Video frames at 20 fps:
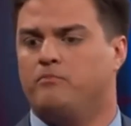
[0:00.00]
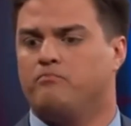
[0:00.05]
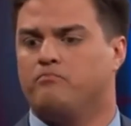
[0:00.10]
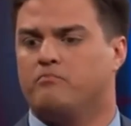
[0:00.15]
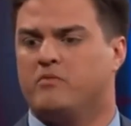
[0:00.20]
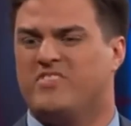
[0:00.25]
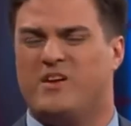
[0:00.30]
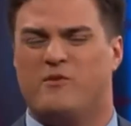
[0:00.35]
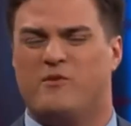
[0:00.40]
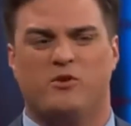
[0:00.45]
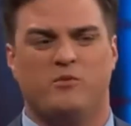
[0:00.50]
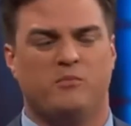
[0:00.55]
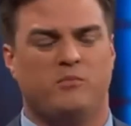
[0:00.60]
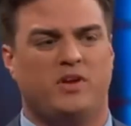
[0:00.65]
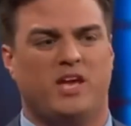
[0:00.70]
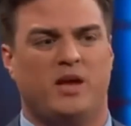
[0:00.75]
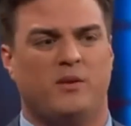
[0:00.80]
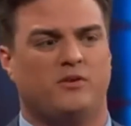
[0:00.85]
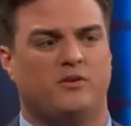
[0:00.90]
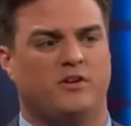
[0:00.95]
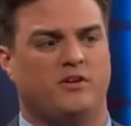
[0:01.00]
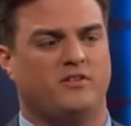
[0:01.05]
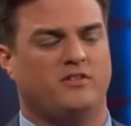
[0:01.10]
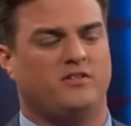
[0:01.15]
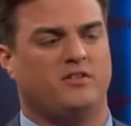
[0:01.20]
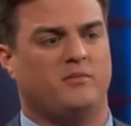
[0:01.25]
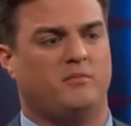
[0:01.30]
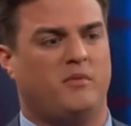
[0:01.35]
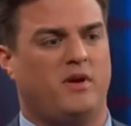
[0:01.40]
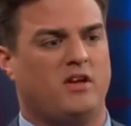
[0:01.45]
They wouldn't be able
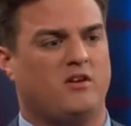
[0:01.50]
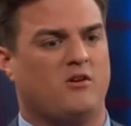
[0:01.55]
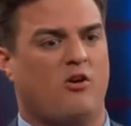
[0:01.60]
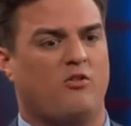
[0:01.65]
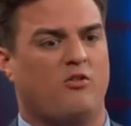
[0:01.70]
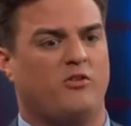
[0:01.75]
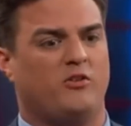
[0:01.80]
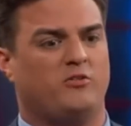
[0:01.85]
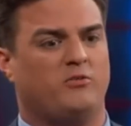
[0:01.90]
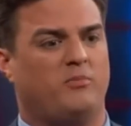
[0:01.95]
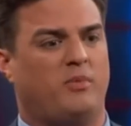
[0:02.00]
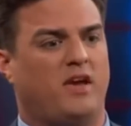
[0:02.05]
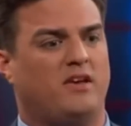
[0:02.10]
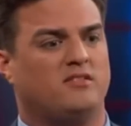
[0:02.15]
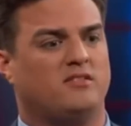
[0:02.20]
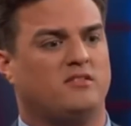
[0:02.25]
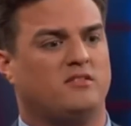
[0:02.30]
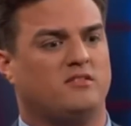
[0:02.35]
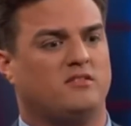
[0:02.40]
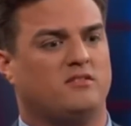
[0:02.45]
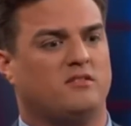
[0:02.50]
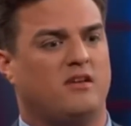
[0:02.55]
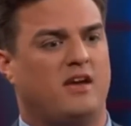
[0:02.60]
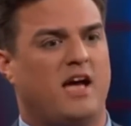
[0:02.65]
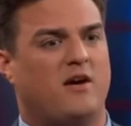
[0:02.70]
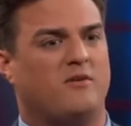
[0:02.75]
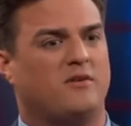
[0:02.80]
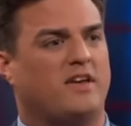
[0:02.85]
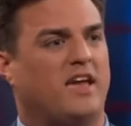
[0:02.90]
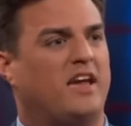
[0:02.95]
to make all these baseless
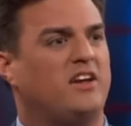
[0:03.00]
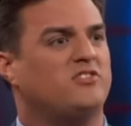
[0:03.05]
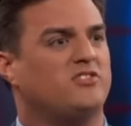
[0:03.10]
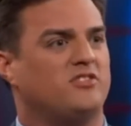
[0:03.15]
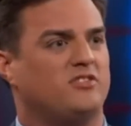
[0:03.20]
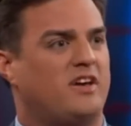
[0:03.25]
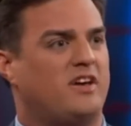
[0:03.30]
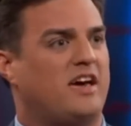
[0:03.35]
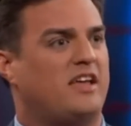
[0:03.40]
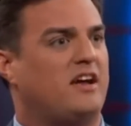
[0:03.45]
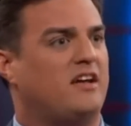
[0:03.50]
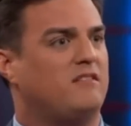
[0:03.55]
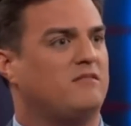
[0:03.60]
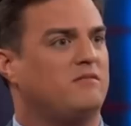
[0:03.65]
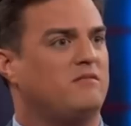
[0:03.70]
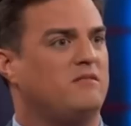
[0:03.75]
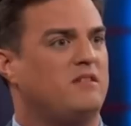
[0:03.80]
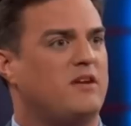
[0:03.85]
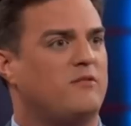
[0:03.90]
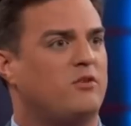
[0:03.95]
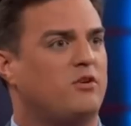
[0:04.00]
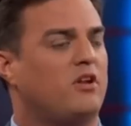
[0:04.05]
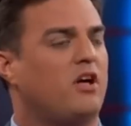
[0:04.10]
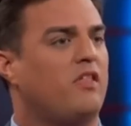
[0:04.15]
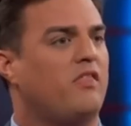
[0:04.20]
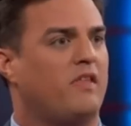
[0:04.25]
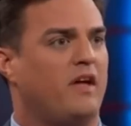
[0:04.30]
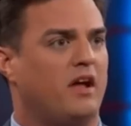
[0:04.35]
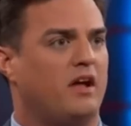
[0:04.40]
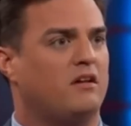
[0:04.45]
allegations had I never
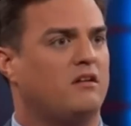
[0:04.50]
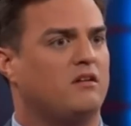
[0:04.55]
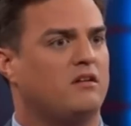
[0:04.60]
done that.